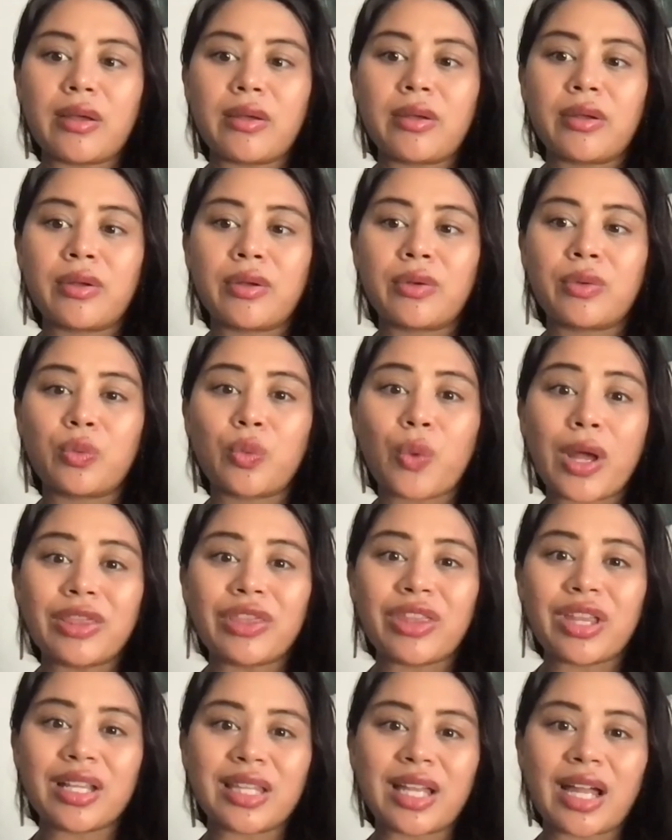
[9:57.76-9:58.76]
one
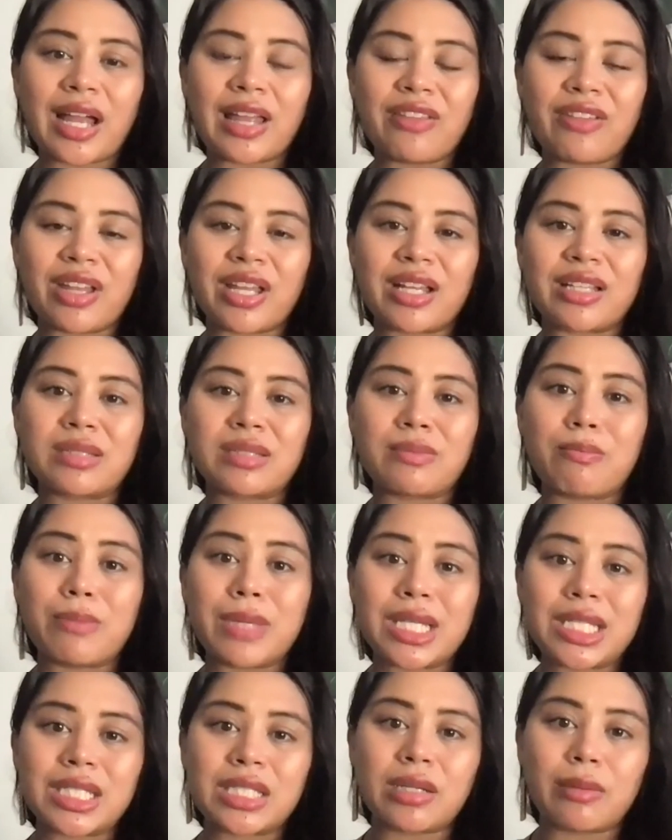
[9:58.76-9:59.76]
thing that I think has
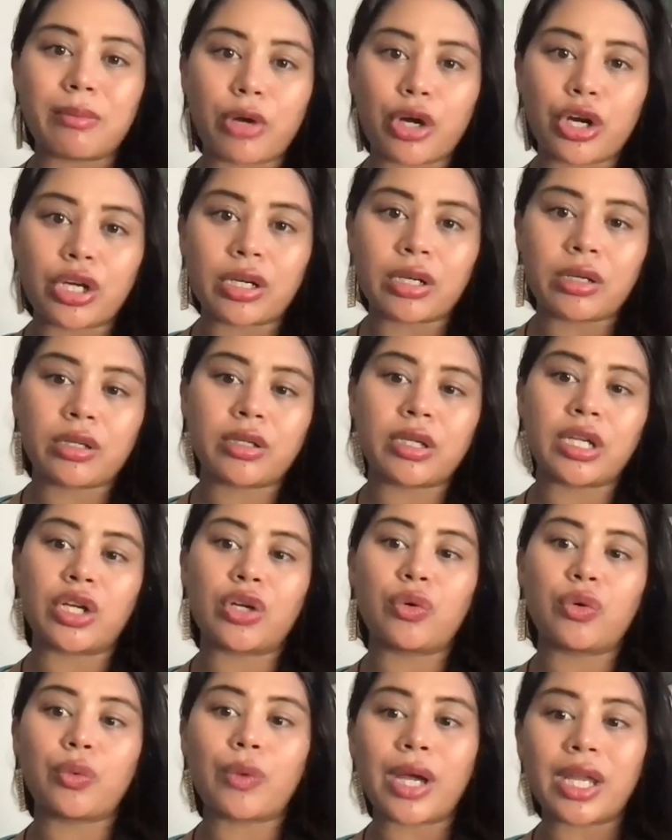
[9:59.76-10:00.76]
missed the mark
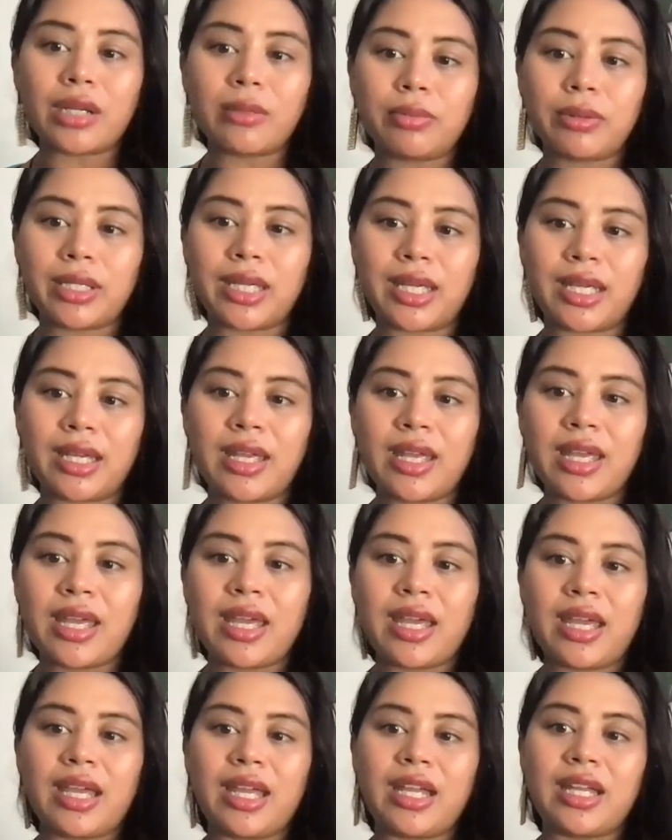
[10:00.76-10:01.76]
incredibly
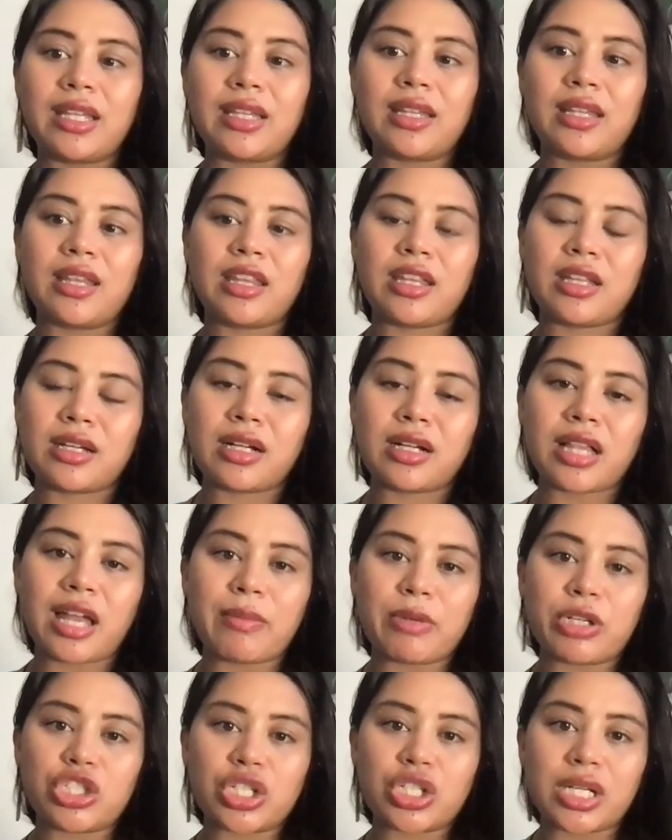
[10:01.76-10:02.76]
in the
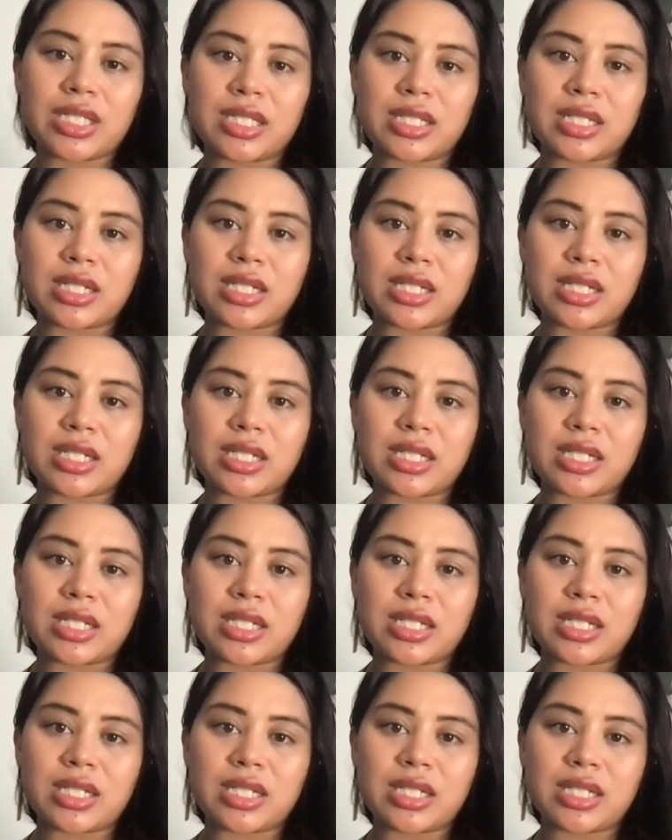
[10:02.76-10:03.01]
climate justice